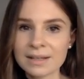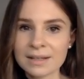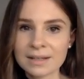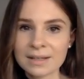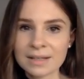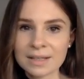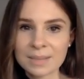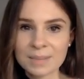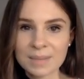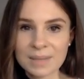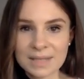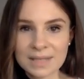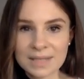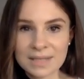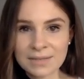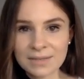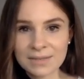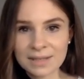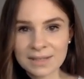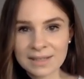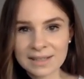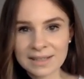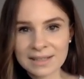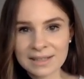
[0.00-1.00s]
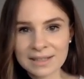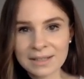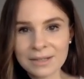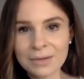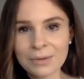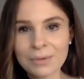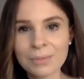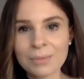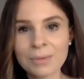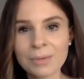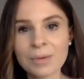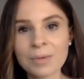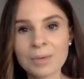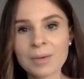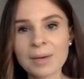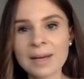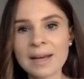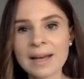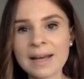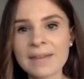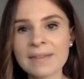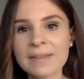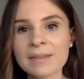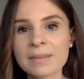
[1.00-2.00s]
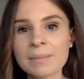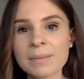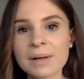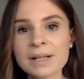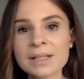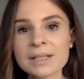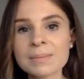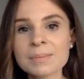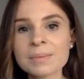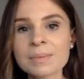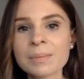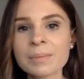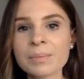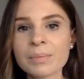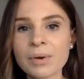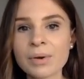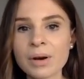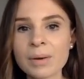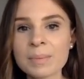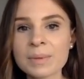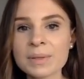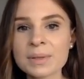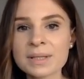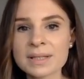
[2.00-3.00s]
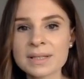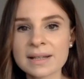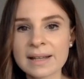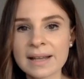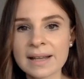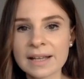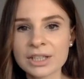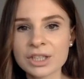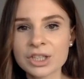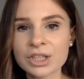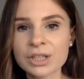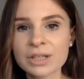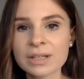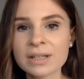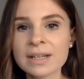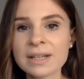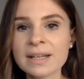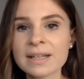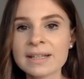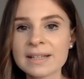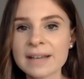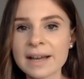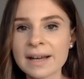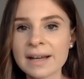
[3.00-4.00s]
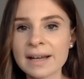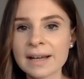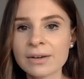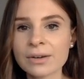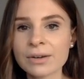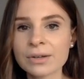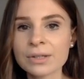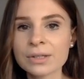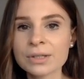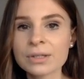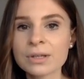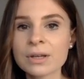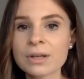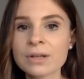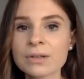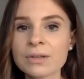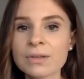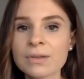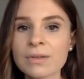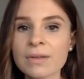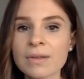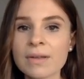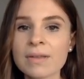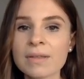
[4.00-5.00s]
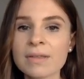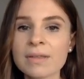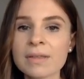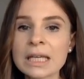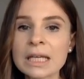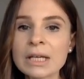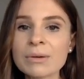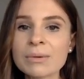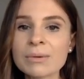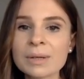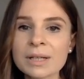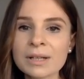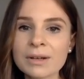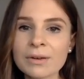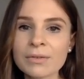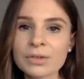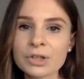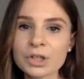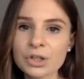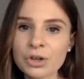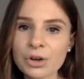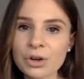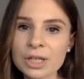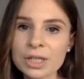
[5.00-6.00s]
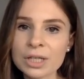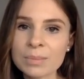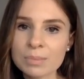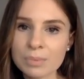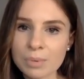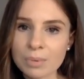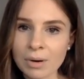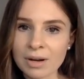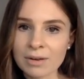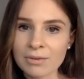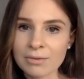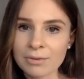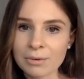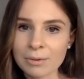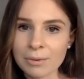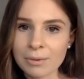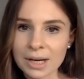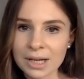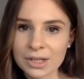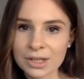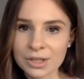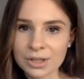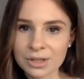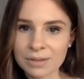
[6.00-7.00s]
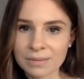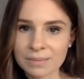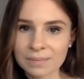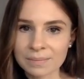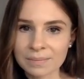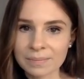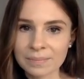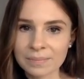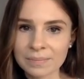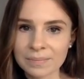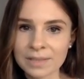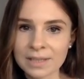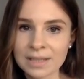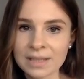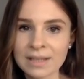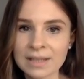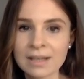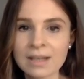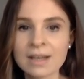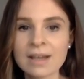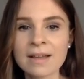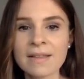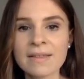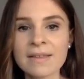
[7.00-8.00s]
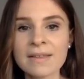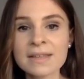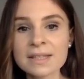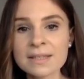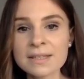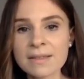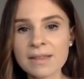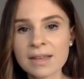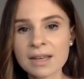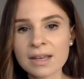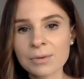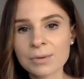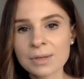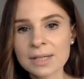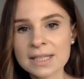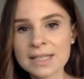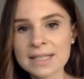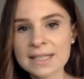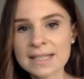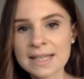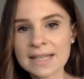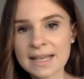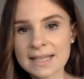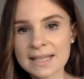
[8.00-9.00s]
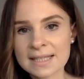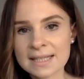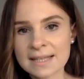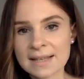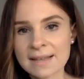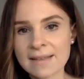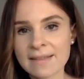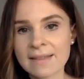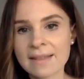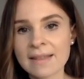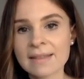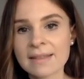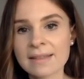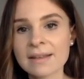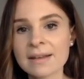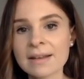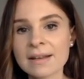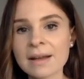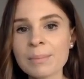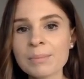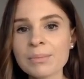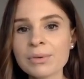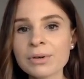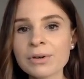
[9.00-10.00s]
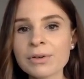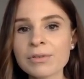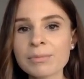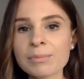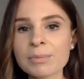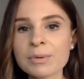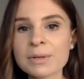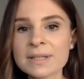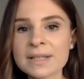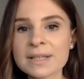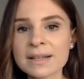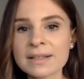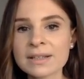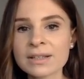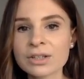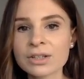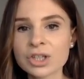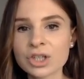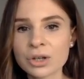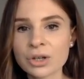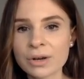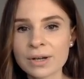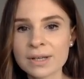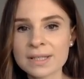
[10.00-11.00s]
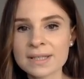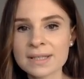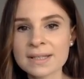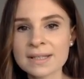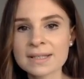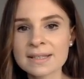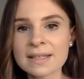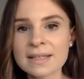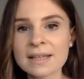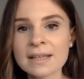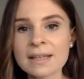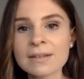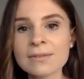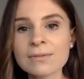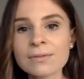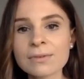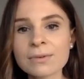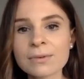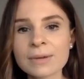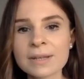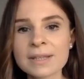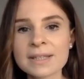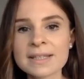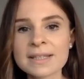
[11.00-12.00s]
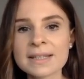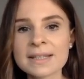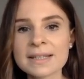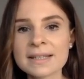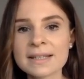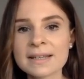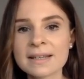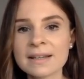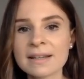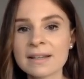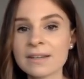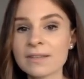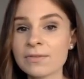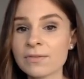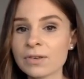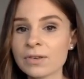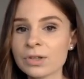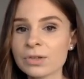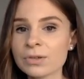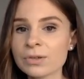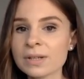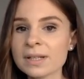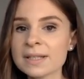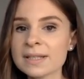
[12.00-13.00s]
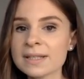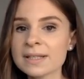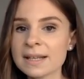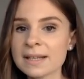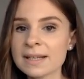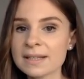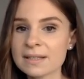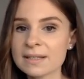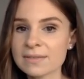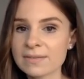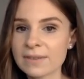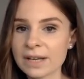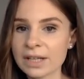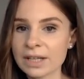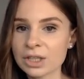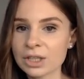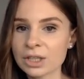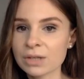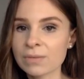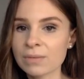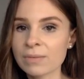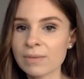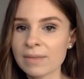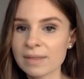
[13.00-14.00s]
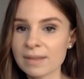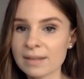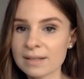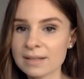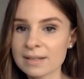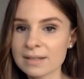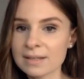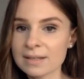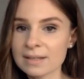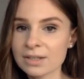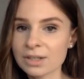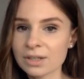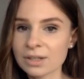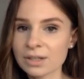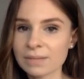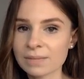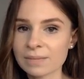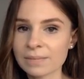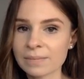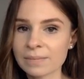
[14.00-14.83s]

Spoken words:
Specifically, we relate the multiple purpose selection in dialogues to the theory of choice proliferation. This theory says that the number of presented choices influences an individual's satisfaction with the decision.